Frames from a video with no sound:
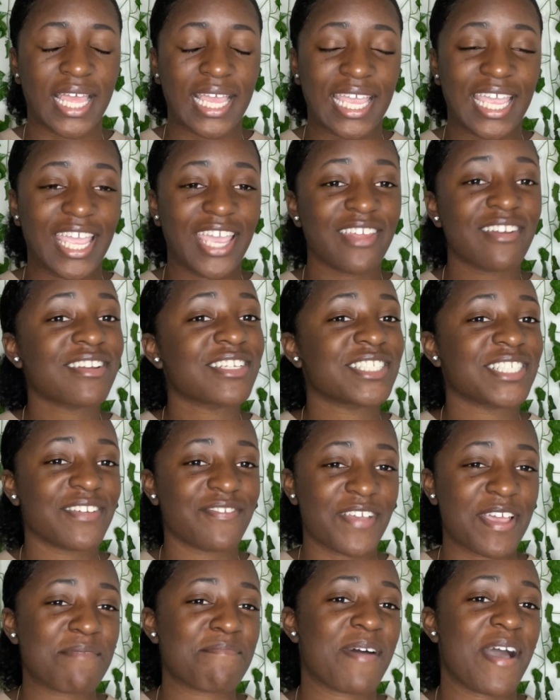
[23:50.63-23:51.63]
energy
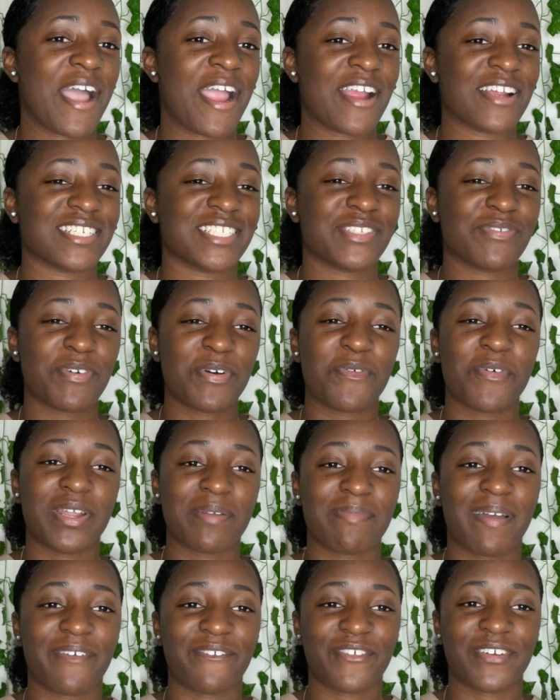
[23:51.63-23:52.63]
vampires is what one of
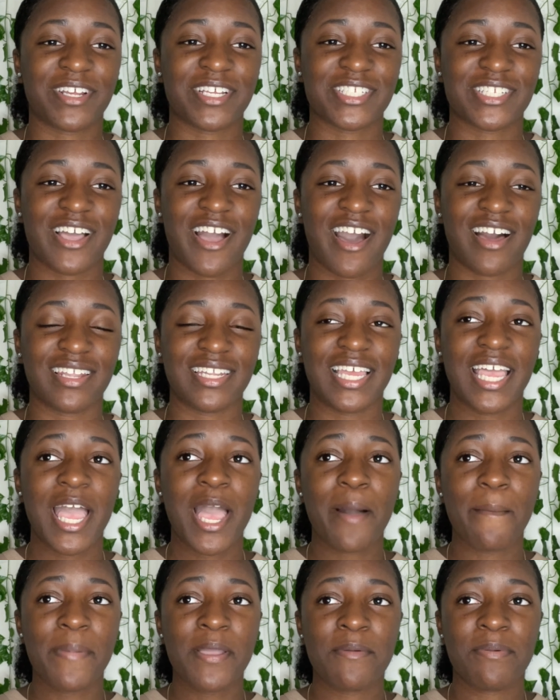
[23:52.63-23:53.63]
my friends call it.
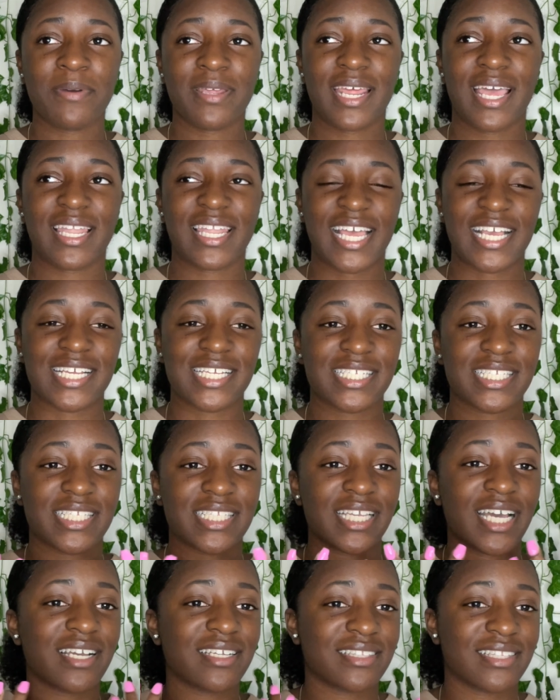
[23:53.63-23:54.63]
People that like
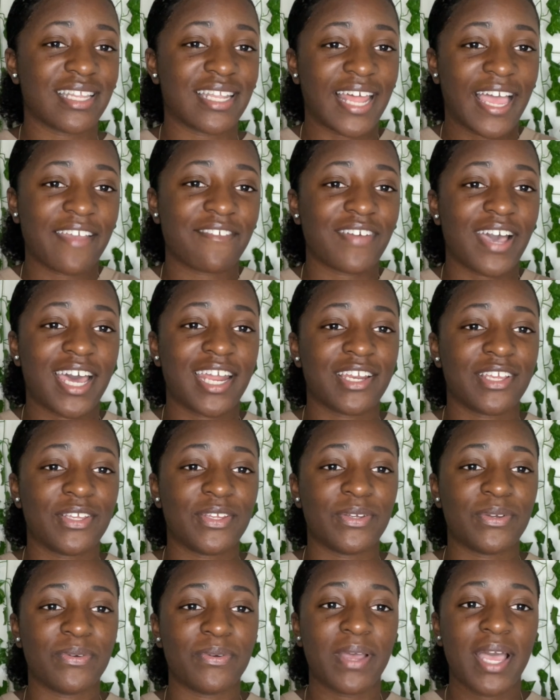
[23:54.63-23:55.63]
suck the life out of
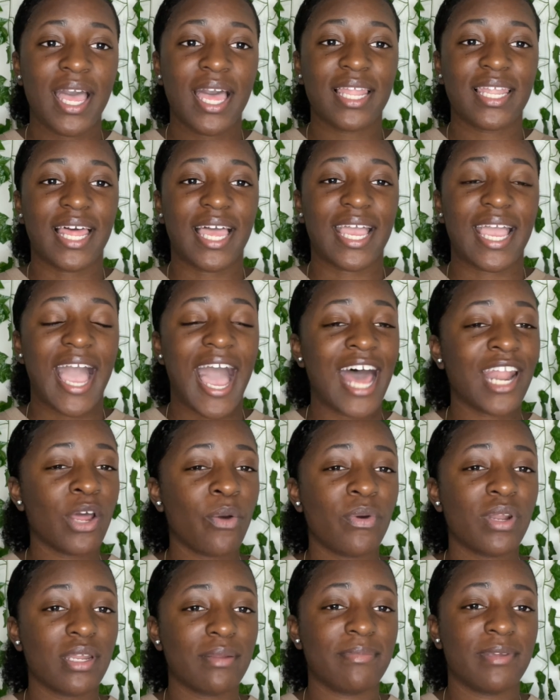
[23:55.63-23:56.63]
you. Like, I don't
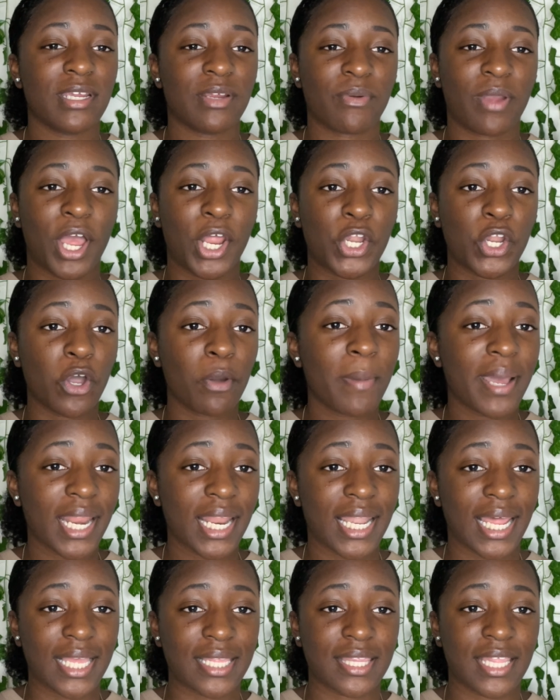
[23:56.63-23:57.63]
want to be around nobody
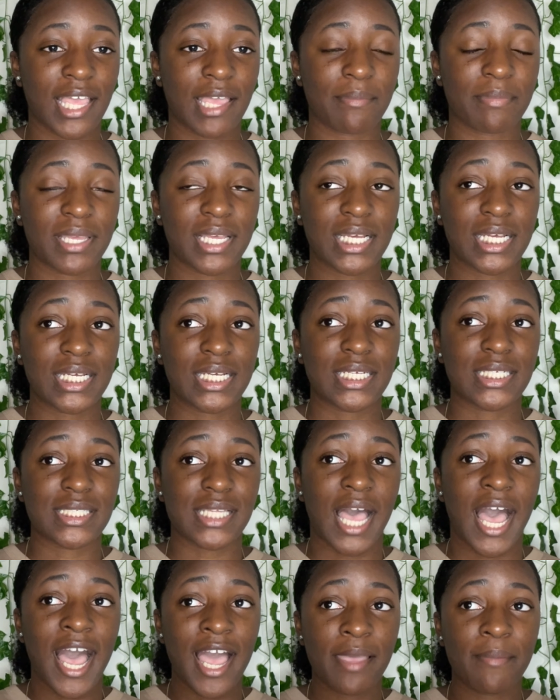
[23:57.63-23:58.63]
like that, because
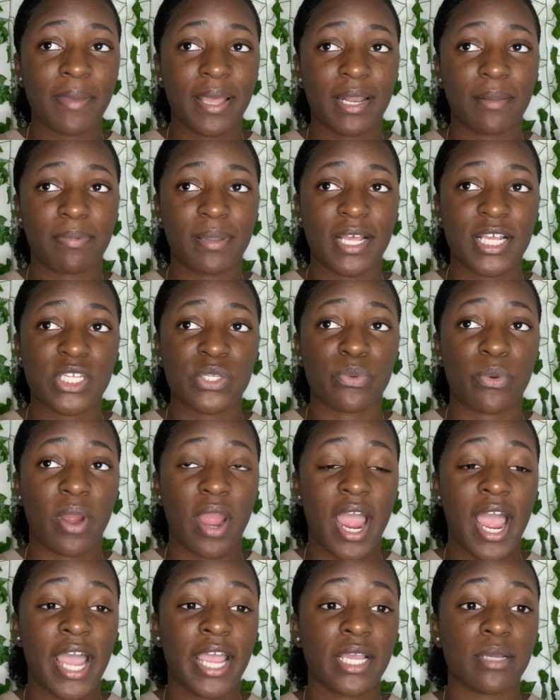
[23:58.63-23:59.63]
I am at a place where
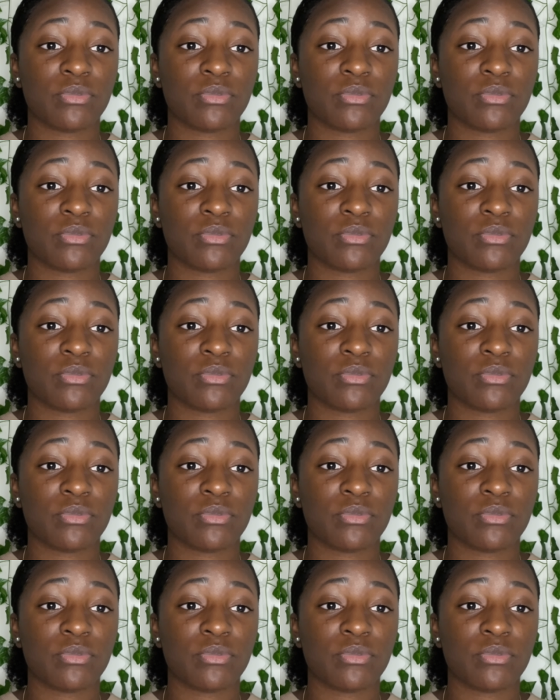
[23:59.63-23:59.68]
I am